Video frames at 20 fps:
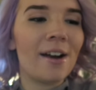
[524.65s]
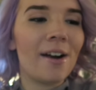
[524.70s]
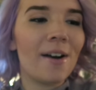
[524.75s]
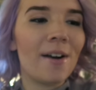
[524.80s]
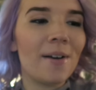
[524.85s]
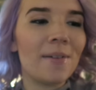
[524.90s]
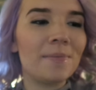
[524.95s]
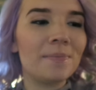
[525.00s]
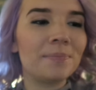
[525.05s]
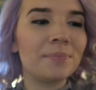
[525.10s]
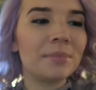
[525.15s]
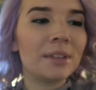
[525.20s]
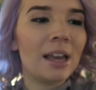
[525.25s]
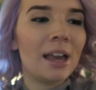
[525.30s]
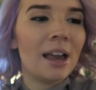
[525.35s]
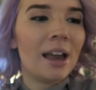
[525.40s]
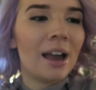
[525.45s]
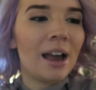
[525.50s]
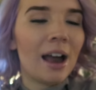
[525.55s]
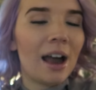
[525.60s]
Um,
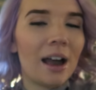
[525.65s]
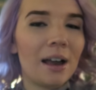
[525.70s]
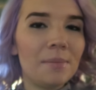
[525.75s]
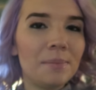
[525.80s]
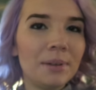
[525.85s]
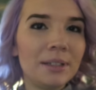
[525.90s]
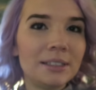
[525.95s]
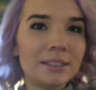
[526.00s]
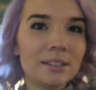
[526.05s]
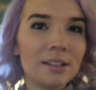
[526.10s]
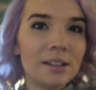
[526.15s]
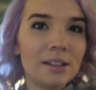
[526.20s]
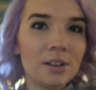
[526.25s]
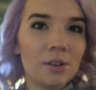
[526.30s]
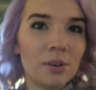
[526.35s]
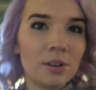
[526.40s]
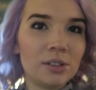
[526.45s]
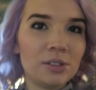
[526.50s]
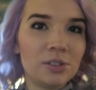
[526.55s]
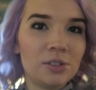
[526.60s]
I'm basically
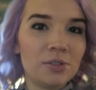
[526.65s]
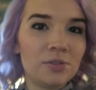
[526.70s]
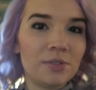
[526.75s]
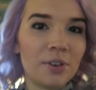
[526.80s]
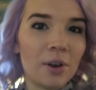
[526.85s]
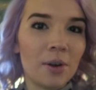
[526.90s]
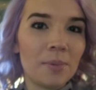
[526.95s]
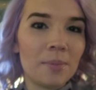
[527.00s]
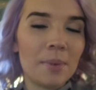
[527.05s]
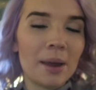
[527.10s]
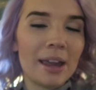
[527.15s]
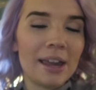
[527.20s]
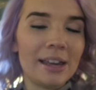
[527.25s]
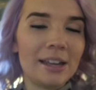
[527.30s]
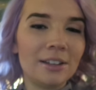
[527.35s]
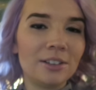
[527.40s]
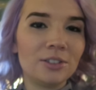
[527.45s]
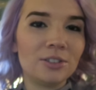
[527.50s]
going to film a